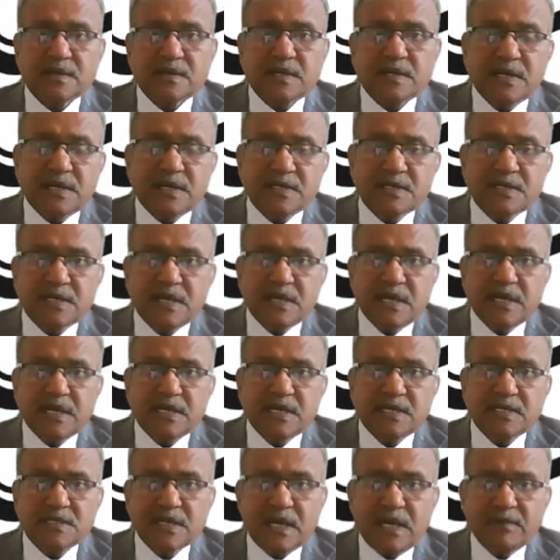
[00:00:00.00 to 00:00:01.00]

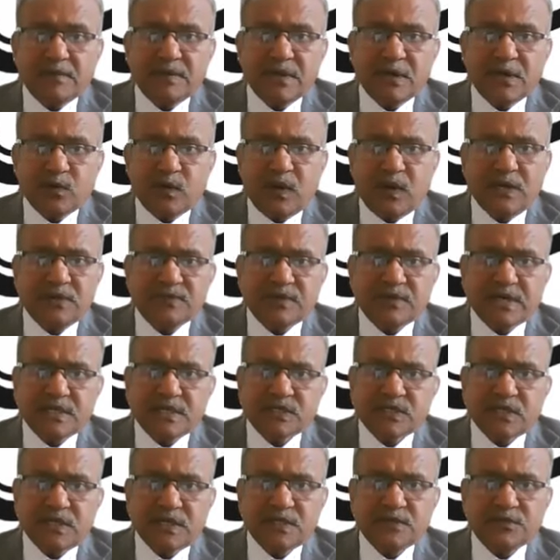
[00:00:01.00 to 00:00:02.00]
He's having
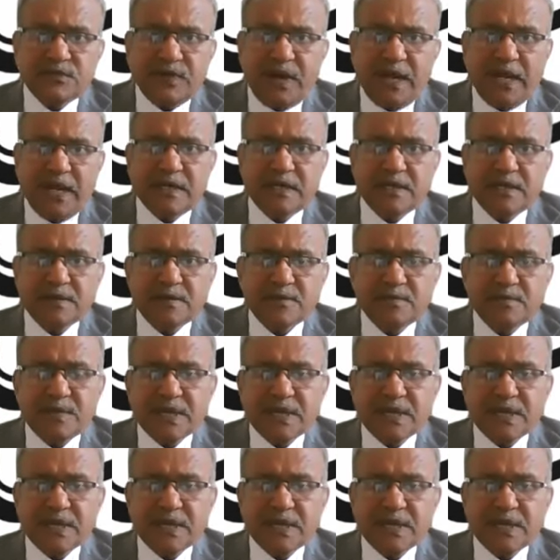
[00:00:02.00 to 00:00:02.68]
qualification is fine,